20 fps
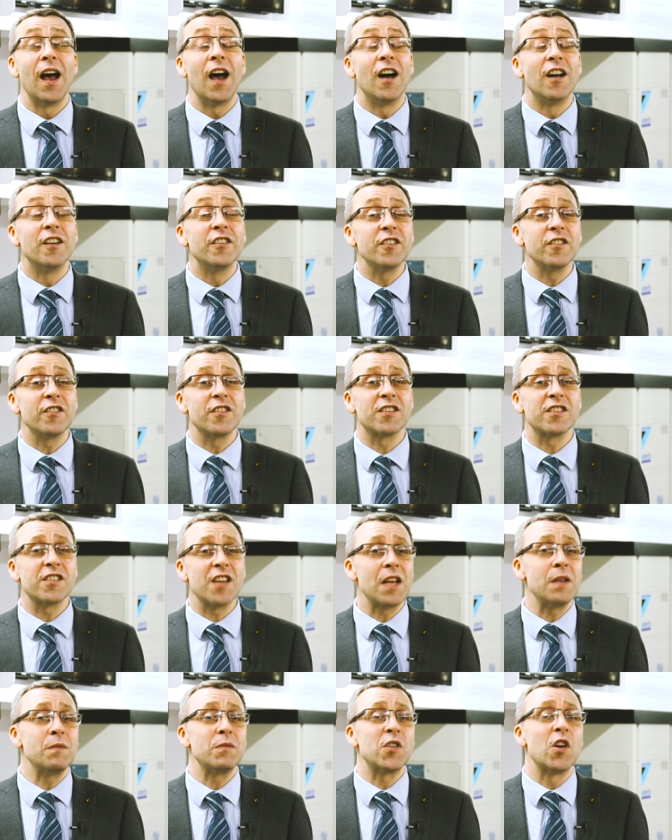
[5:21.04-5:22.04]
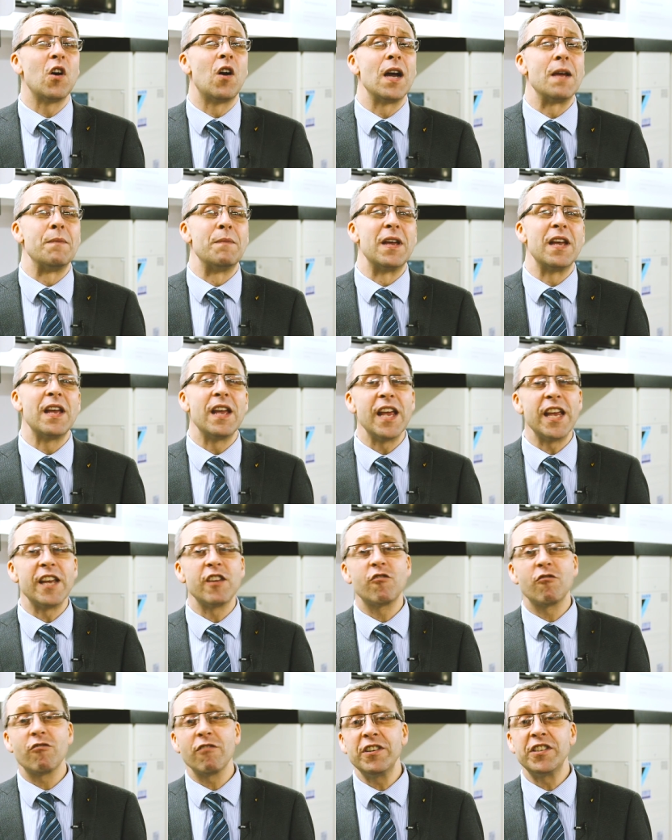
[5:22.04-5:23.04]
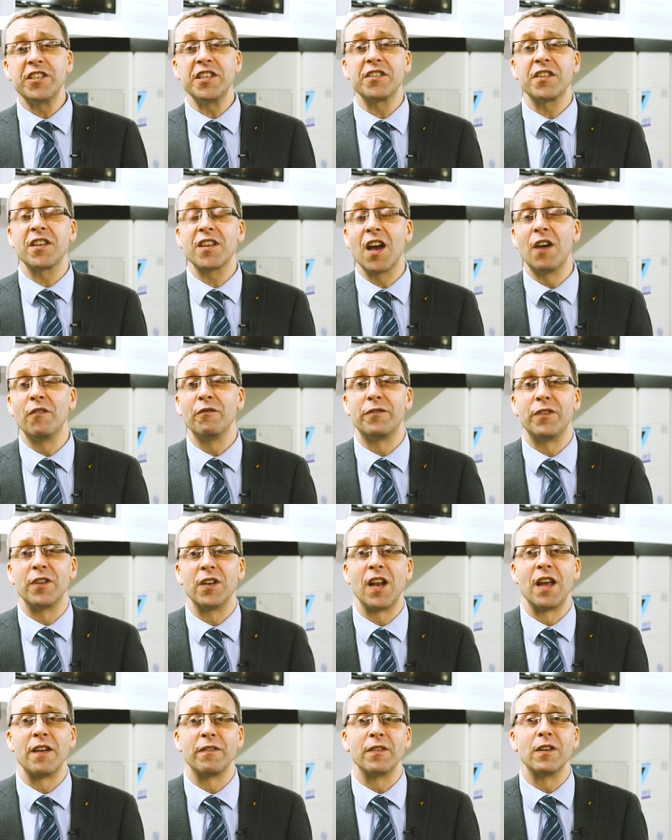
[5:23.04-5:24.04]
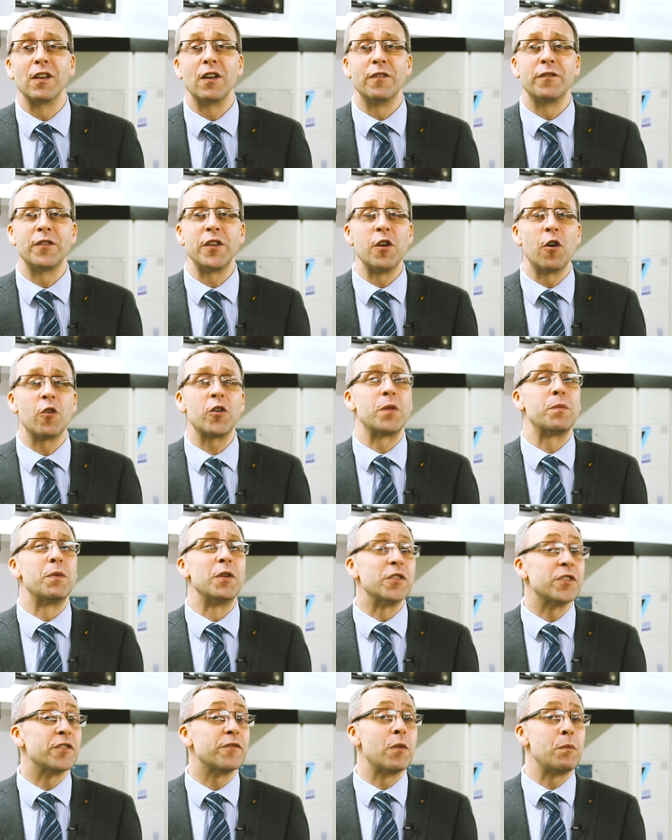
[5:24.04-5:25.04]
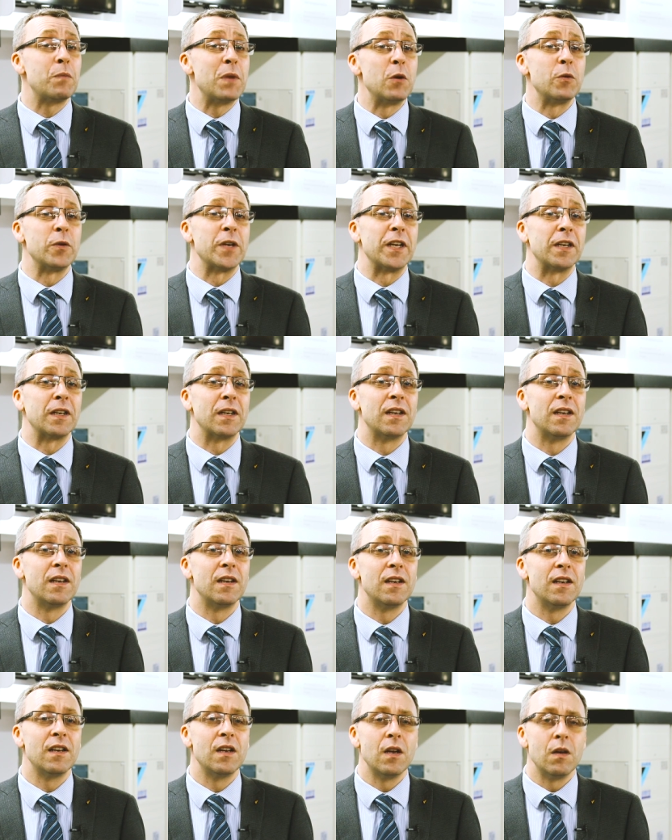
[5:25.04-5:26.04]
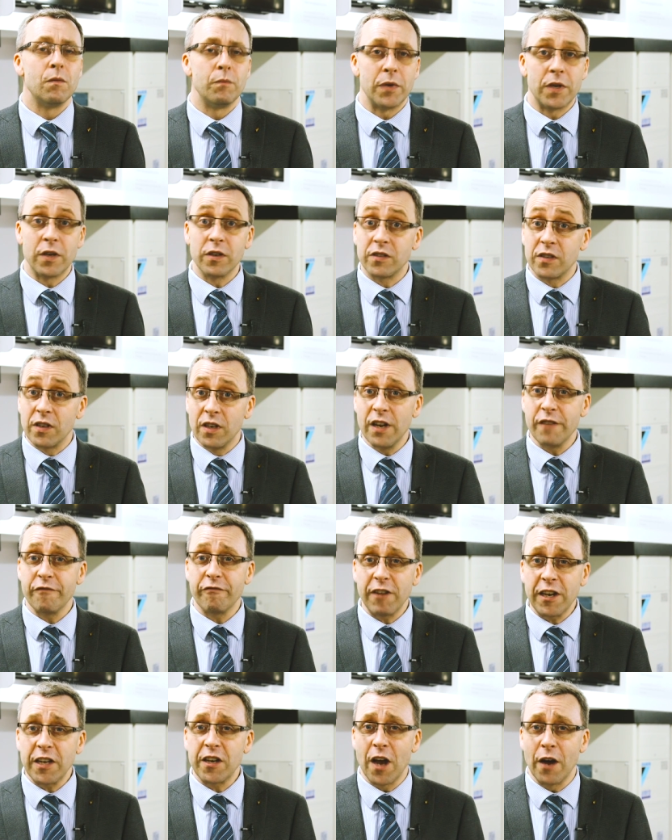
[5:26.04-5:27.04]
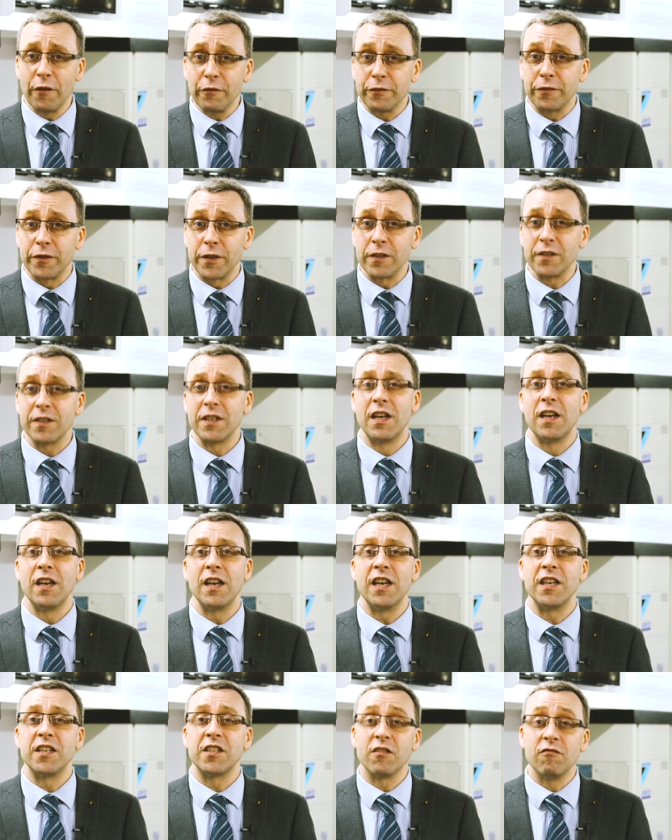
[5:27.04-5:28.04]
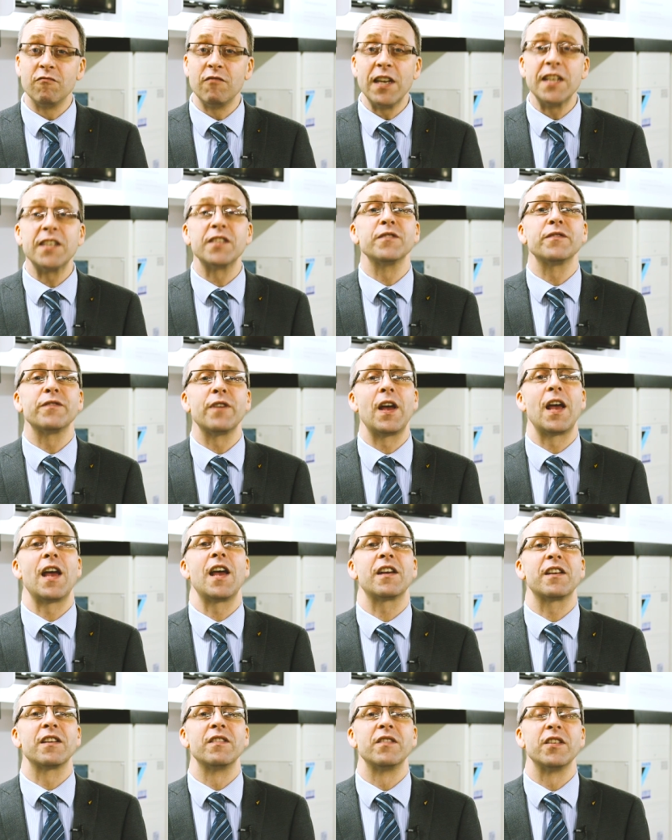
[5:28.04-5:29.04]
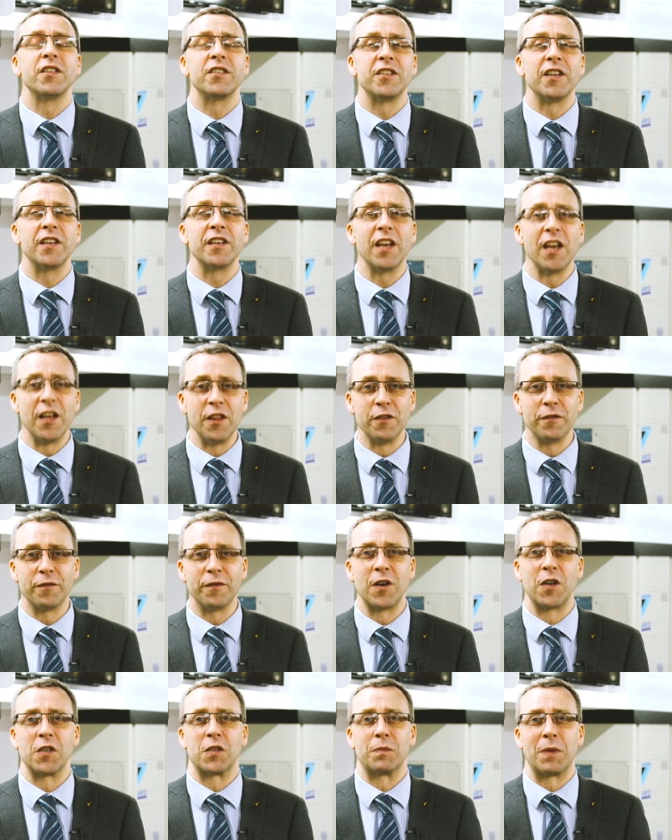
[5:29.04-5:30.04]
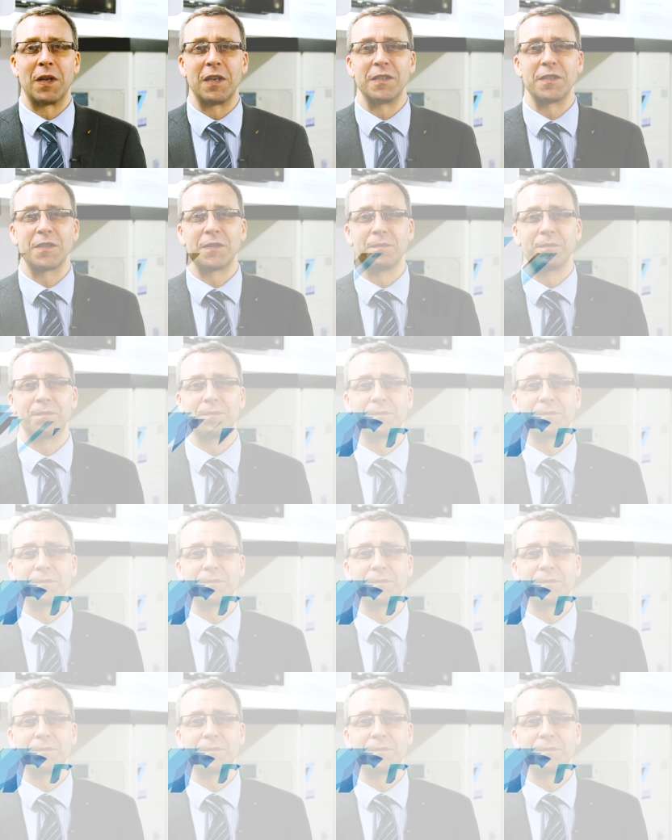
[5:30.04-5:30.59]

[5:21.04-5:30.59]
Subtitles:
and at the same time increases the comfort level of the occupants of a building, because delivering comfort is the reason for air conditioning in the first place.